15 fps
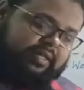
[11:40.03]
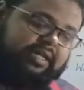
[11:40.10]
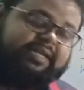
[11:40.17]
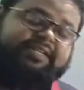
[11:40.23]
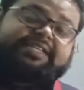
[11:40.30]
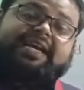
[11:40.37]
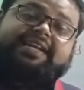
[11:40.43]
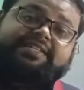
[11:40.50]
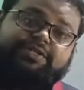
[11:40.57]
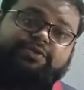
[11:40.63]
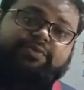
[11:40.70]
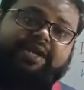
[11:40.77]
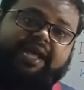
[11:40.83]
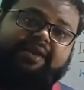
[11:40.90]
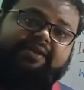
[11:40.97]
Dear
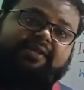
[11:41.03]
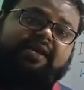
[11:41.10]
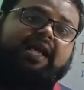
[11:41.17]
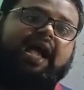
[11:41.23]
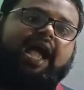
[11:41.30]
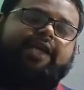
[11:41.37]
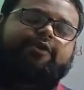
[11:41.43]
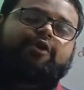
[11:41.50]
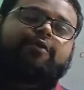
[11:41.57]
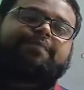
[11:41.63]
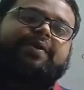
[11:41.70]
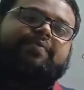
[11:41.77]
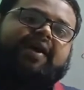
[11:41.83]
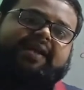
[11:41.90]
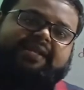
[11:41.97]
student, I hope
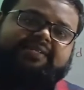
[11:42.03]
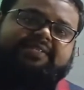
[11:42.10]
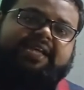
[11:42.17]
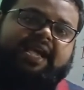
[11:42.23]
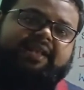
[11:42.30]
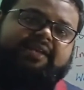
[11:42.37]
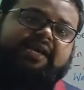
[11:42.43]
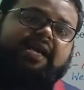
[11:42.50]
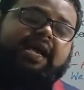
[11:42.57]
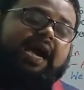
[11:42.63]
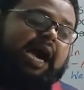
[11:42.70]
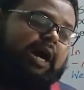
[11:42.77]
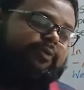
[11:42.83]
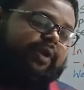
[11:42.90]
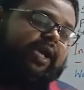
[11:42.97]
you understand
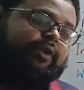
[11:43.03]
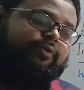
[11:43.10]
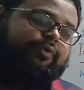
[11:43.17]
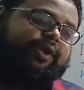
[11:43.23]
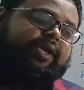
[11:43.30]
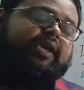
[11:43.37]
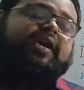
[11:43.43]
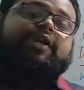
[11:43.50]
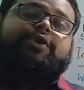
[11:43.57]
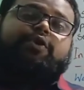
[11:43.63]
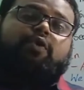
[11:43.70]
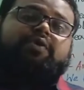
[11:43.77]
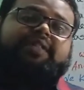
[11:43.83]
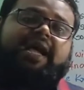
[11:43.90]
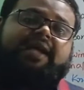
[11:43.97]
how can we
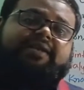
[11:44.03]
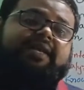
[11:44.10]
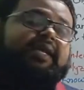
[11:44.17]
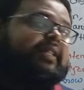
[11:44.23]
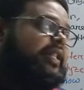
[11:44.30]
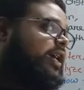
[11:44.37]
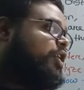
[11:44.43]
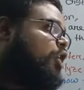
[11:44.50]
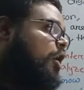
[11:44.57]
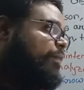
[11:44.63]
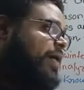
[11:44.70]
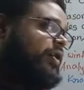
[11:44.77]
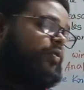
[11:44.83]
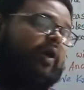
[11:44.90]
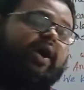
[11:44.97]
know that the
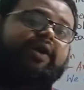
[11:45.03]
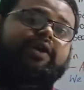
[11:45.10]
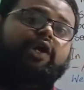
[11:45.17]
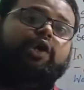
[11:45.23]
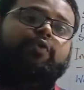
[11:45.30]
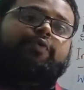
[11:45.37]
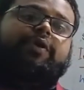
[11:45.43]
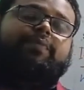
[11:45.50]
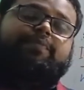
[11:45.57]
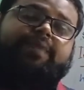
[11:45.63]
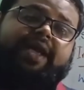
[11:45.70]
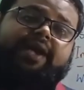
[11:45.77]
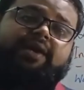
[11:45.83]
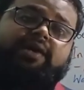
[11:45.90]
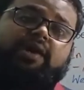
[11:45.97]
copper wire will
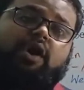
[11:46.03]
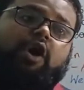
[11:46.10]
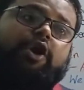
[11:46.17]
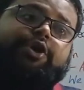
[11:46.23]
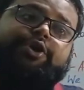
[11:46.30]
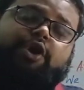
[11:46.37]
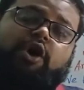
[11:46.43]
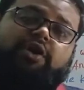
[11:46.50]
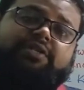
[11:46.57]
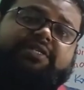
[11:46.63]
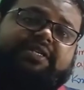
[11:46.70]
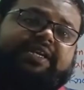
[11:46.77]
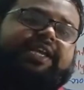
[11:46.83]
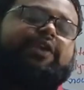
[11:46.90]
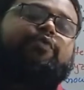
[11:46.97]
break or
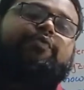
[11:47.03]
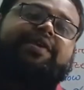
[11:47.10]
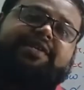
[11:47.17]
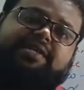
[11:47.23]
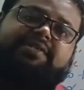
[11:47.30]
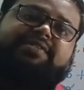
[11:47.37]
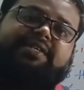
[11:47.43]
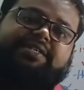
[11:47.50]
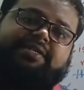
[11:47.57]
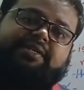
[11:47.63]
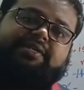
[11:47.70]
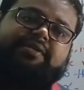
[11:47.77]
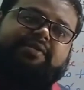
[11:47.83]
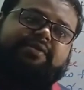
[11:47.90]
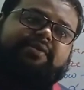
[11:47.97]
not in winter season
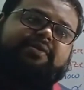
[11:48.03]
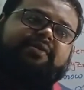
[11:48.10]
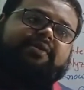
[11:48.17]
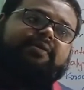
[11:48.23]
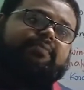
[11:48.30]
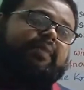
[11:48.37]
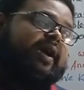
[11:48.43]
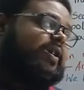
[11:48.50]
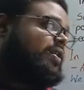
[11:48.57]
by